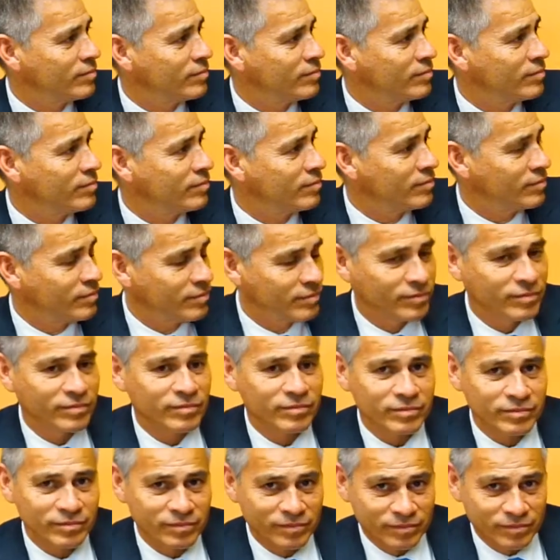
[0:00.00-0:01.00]

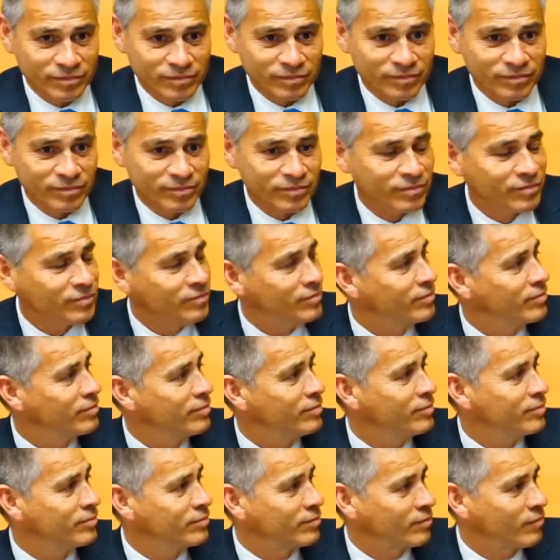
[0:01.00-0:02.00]

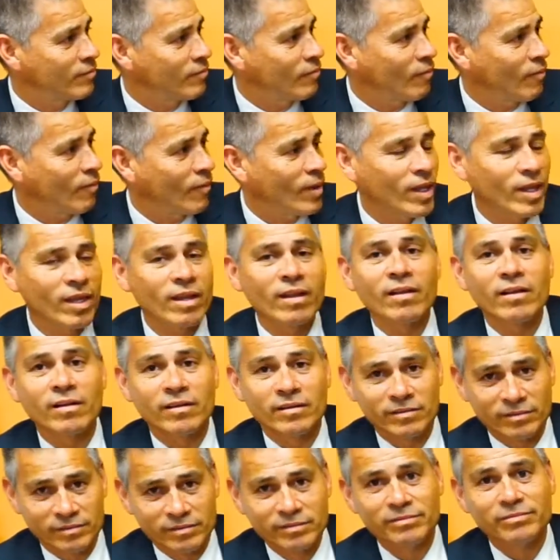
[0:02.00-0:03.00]

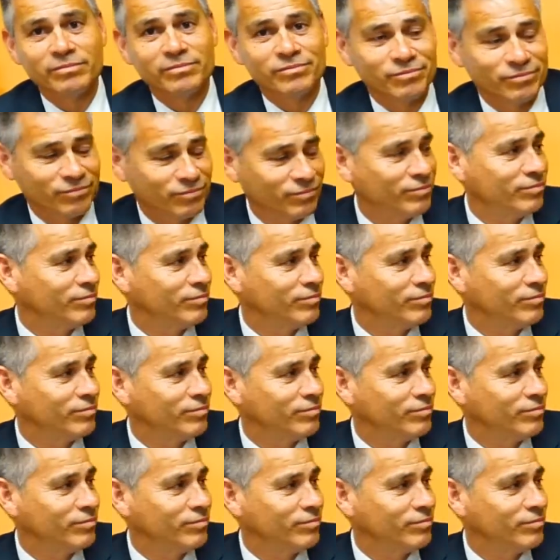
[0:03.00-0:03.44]
(not speaking)